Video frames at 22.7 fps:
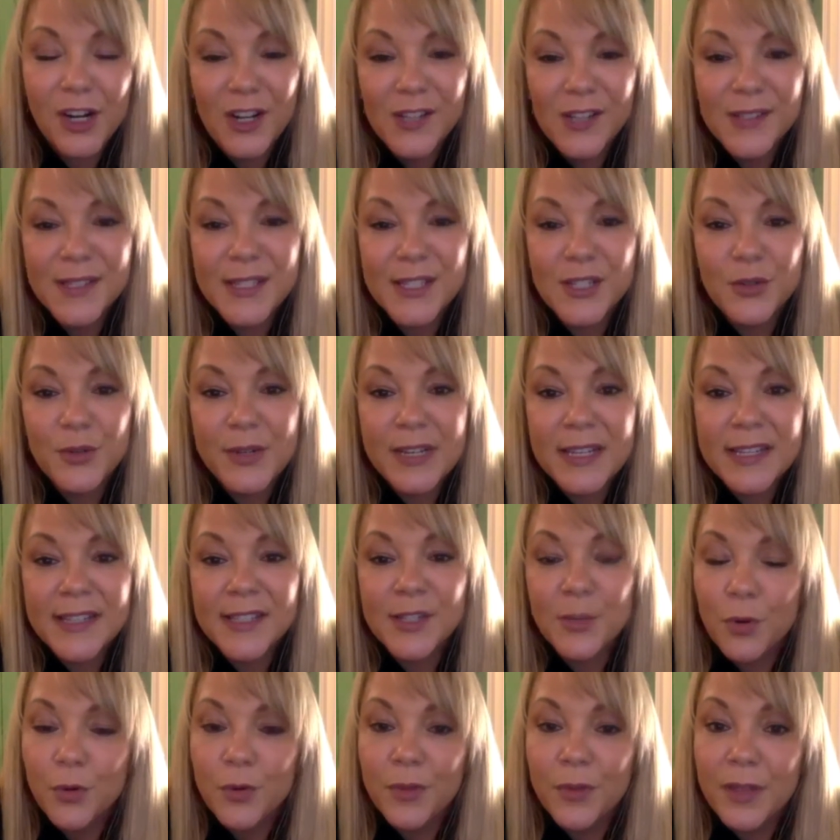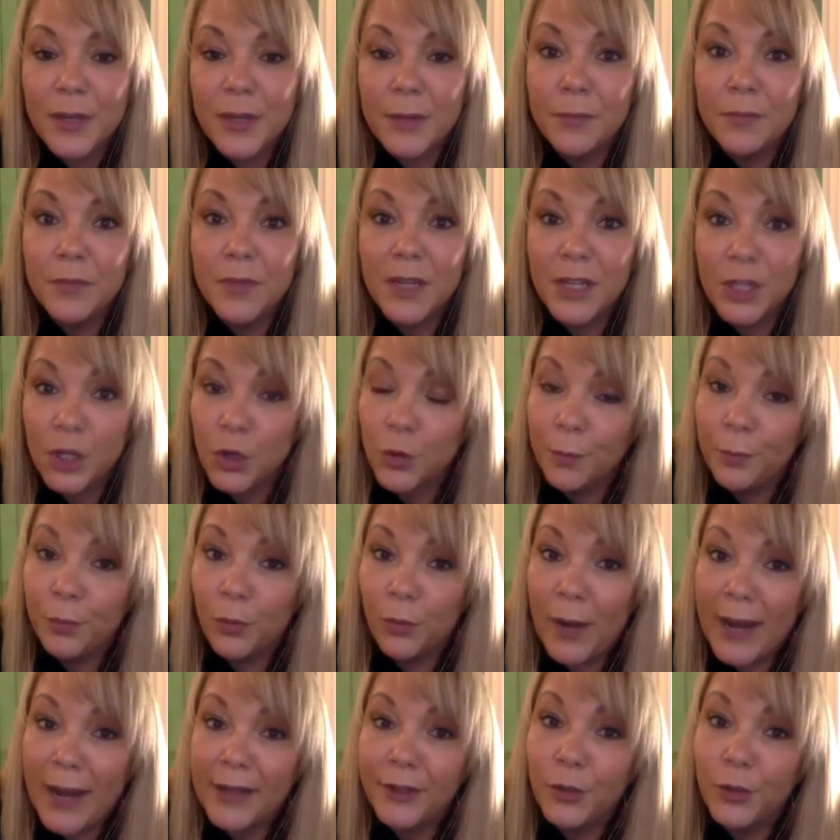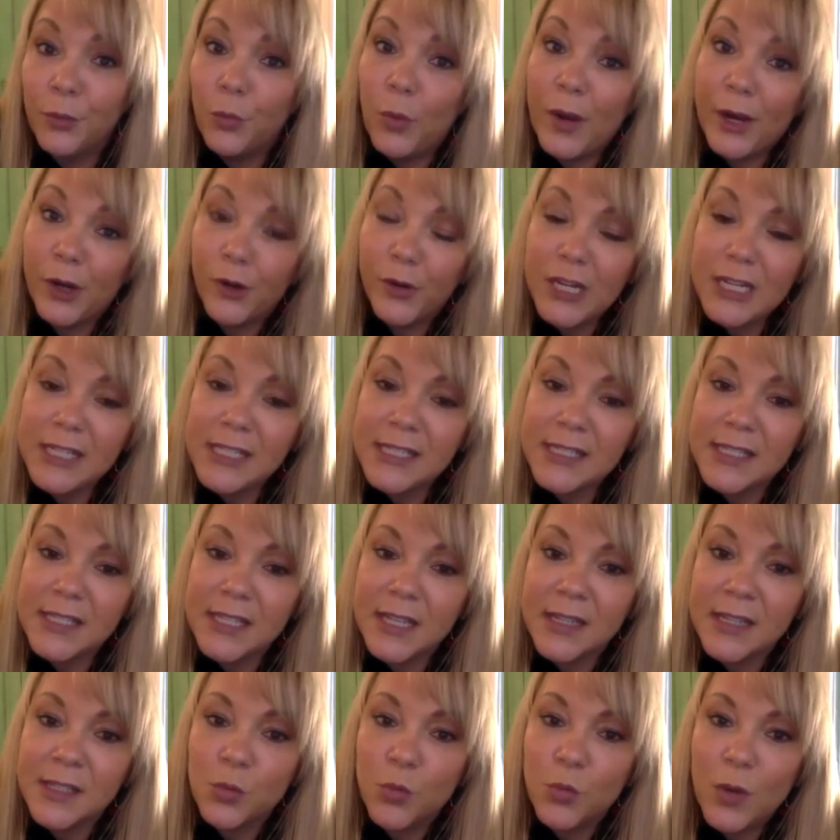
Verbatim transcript: but it also is growth in your brand awareness